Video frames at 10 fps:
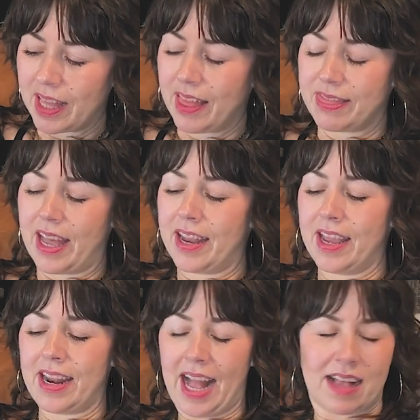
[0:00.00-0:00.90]
that
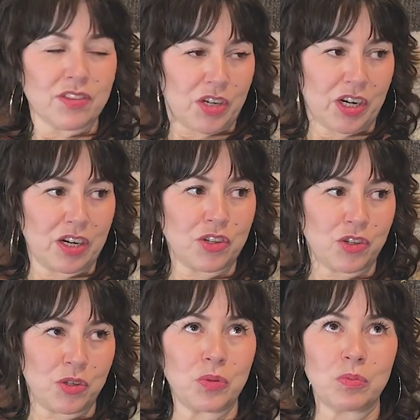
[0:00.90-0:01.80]
had asked her
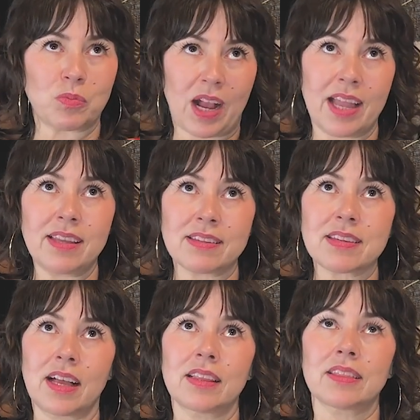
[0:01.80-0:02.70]
to write
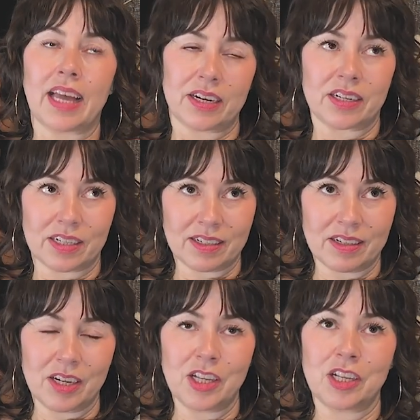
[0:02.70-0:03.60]
a letter
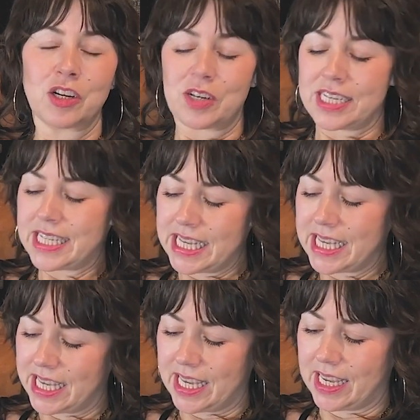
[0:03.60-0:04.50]

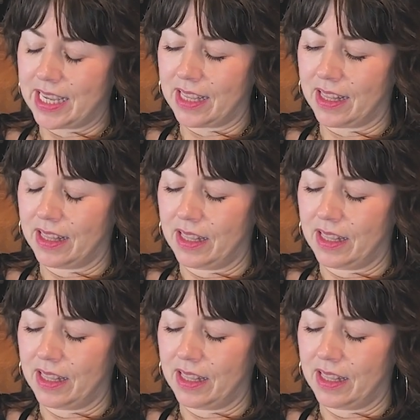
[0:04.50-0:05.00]
critiquing